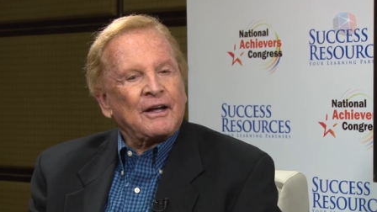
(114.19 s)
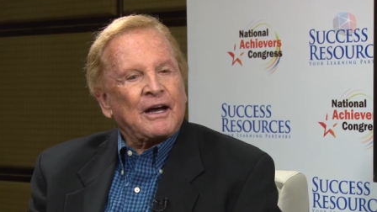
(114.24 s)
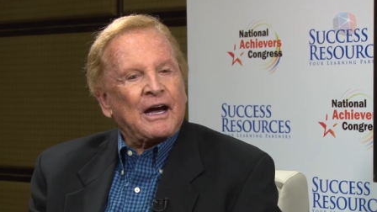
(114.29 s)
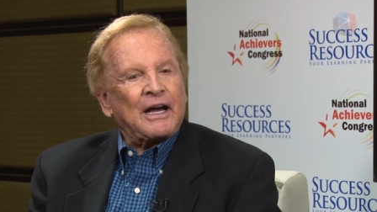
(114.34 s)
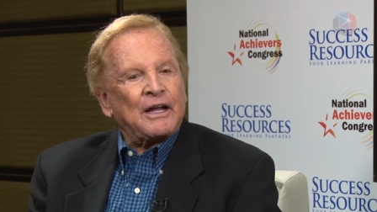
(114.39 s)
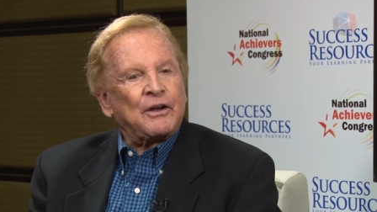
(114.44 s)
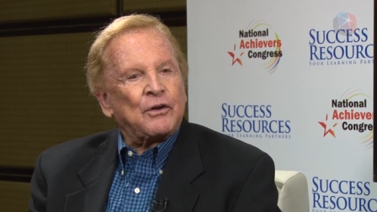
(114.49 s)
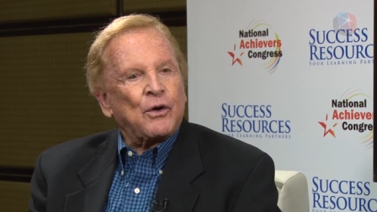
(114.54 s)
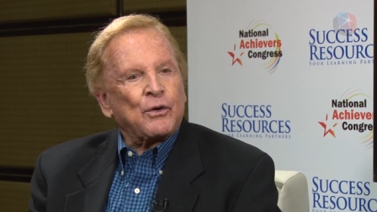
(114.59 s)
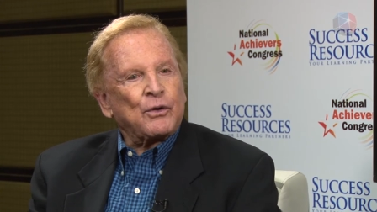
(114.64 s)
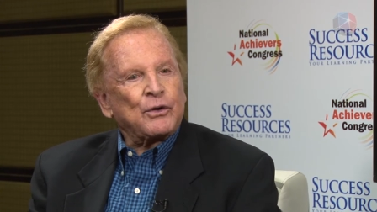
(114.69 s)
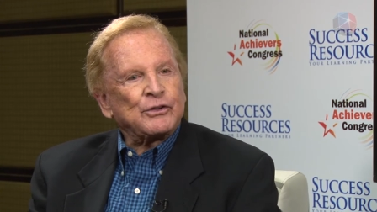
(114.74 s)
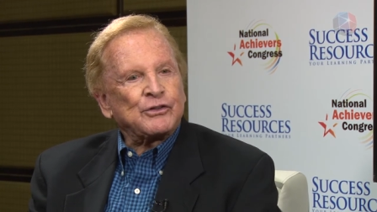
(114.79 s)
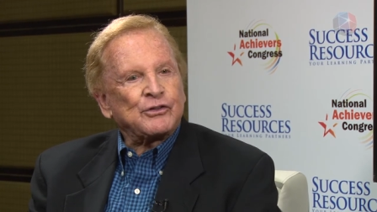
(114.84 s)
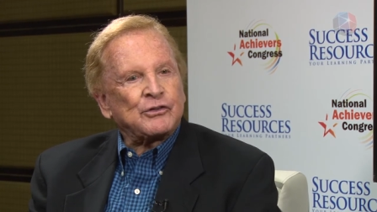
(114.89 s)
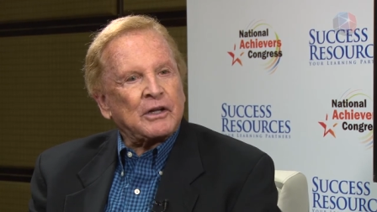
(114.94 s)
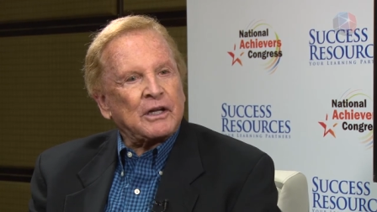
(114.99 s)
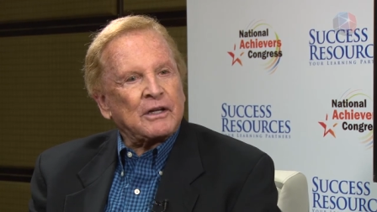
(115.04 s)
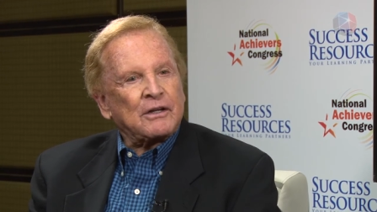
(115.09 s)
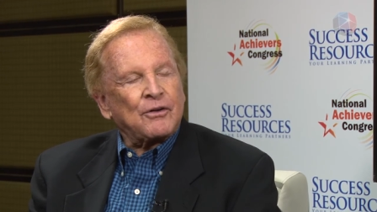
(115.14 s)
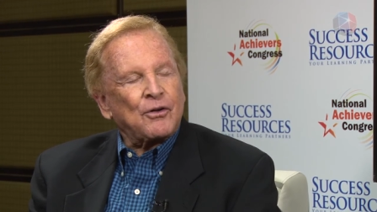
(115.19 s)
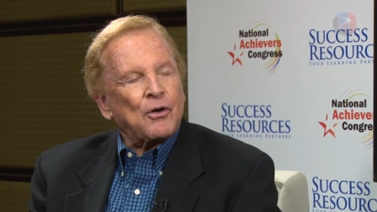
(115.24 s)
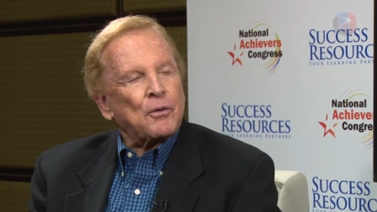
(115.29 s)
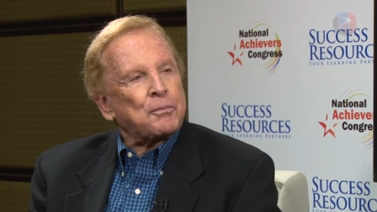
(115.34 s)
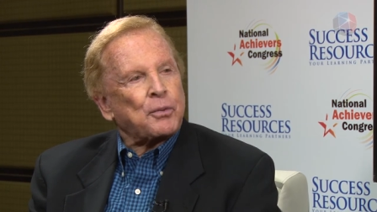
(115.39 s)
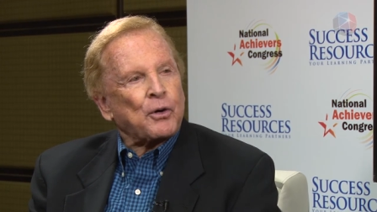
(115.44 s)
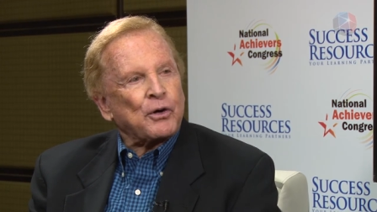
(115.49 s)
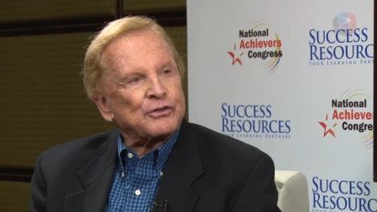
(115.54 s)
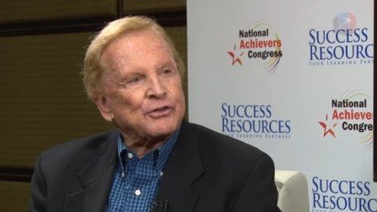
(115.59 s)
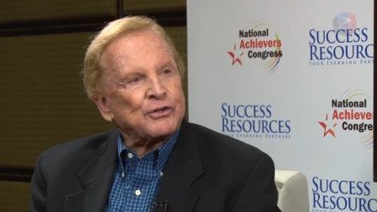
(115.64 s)
I noticed that no
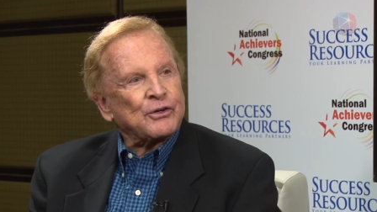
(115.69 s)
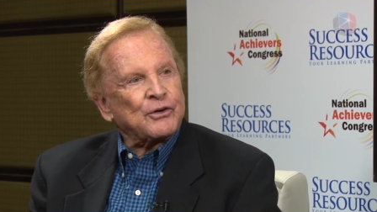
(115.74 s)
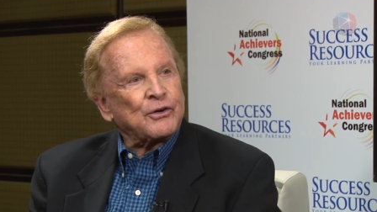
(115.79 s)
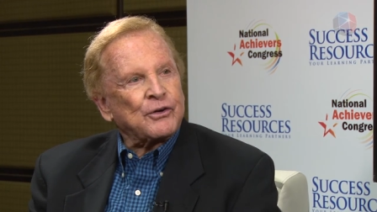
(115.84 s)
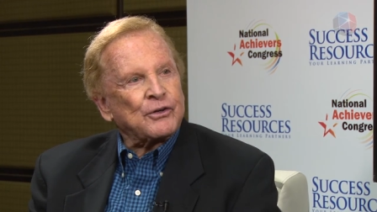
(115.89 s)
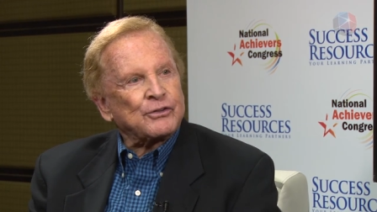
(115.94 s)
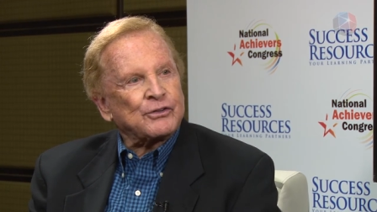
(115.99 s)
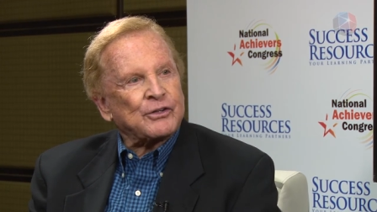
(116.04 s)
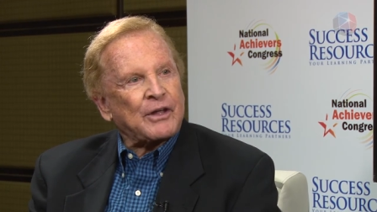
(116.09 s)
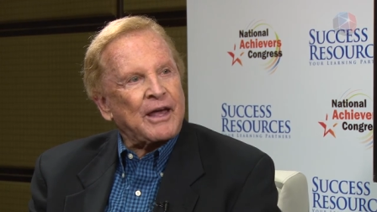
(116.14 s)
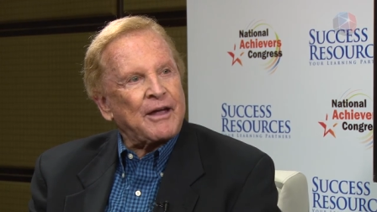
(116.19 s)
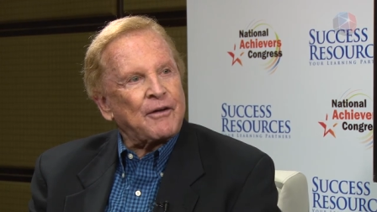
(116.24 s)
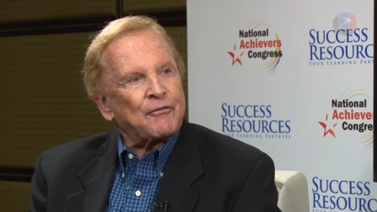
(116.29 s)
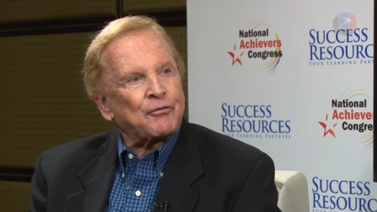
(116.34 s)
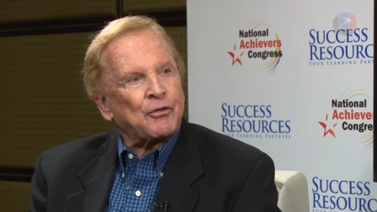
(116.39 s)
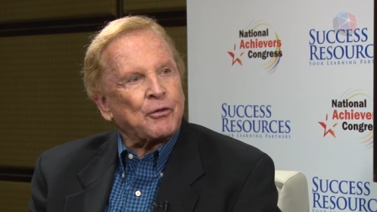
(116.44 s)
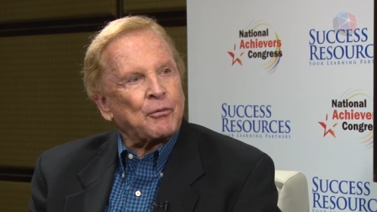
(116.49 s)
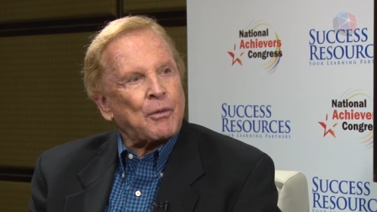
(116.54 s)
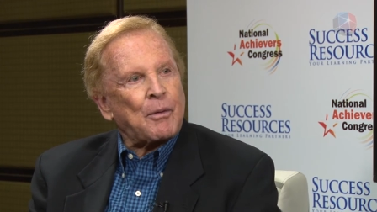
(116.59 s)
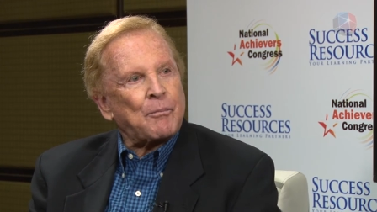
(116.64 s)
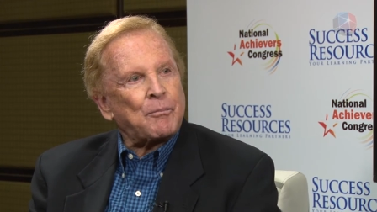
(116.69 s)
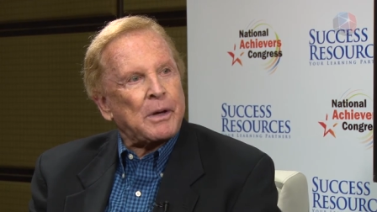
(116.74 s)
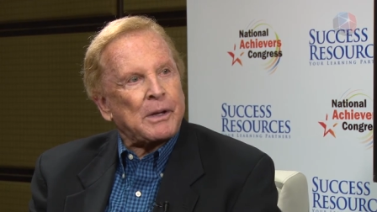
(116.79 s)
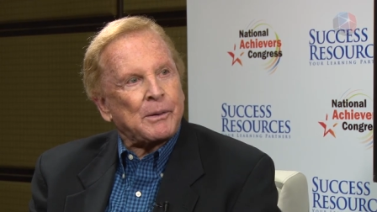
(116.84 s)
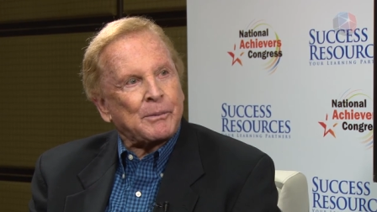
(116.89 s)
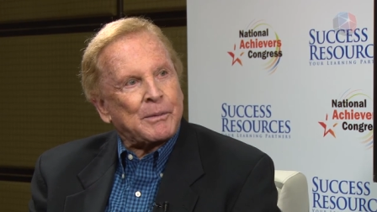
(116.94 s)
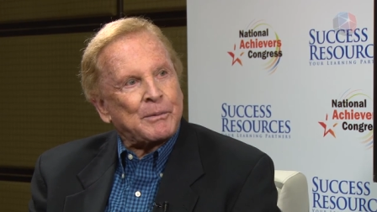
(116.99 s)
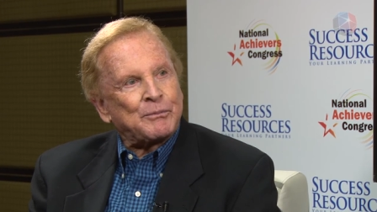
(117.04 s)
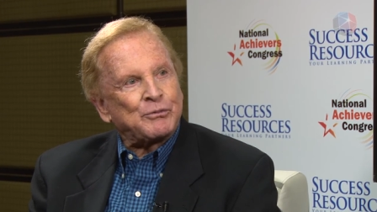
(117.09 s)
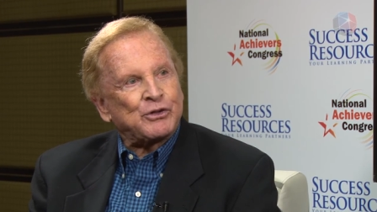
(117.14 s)
prisoner escaped from a
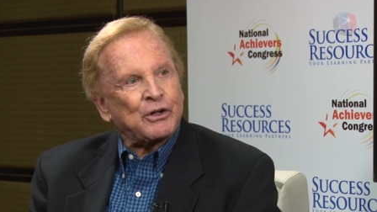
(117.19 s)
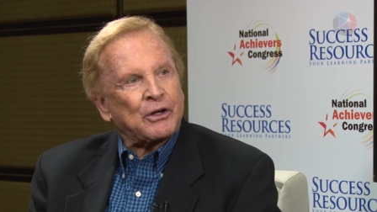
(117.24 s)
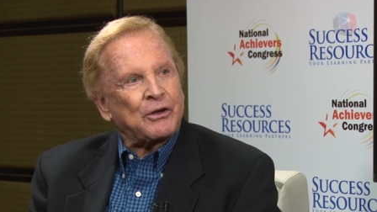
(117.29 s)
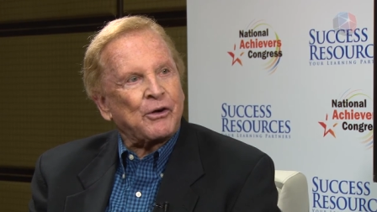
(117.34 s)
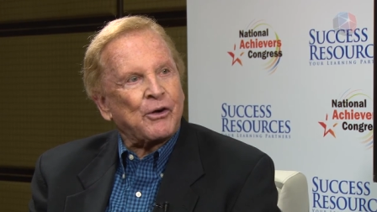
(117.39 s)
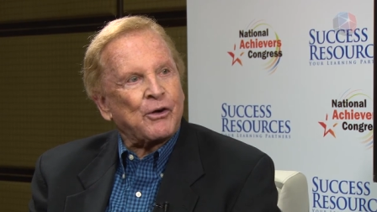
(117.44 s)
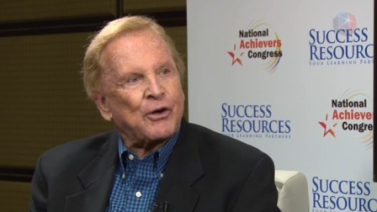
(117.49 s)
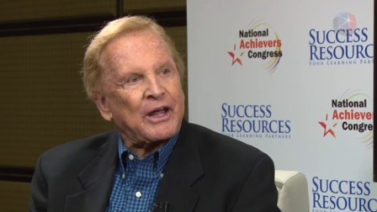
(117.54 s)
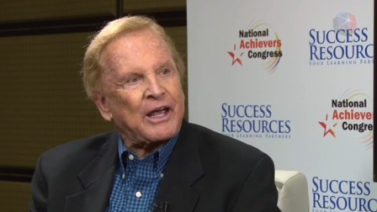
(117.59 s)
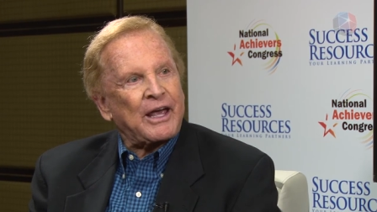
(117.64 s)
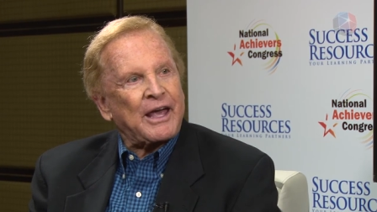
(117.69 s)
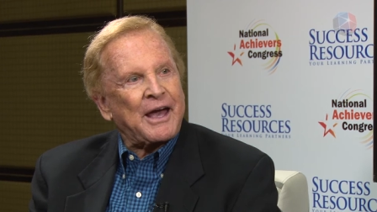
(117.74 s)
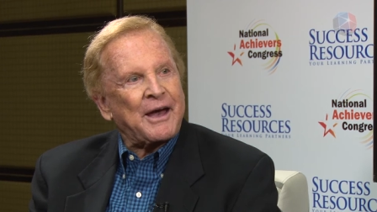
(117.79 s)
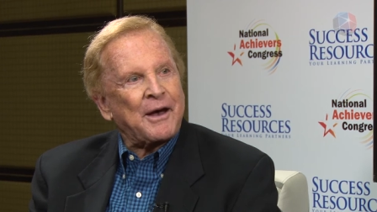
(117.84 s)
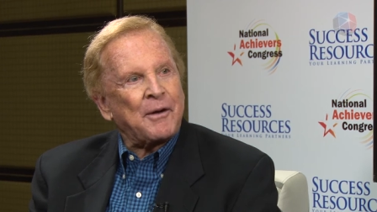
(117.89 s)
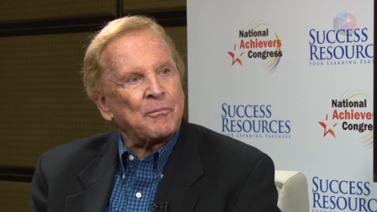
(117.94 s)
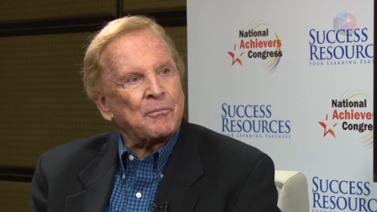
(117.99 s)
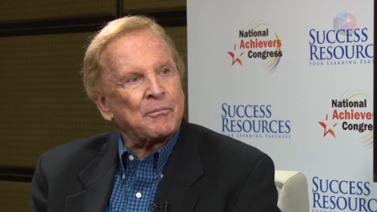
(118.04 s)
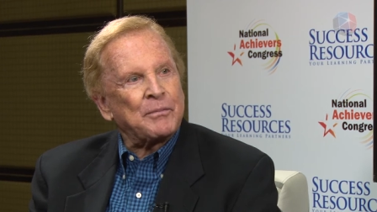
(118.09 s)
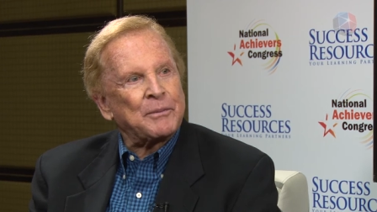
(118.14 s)
minimum security camp,